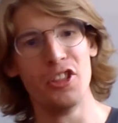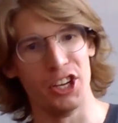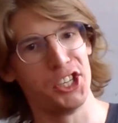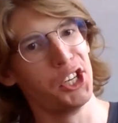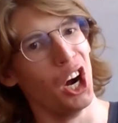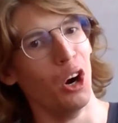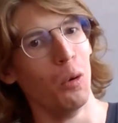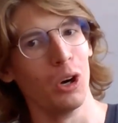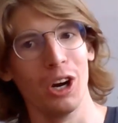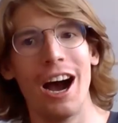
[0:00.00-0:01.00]
the show
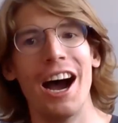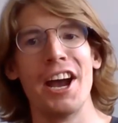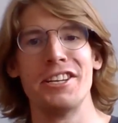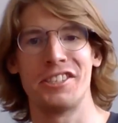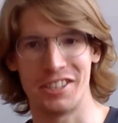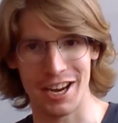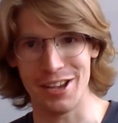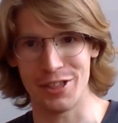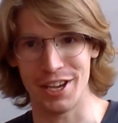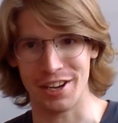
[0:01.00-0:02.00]
where I
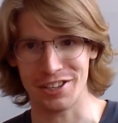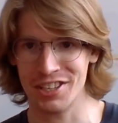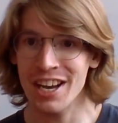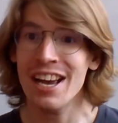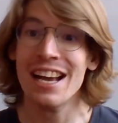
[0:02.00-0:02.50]
say things.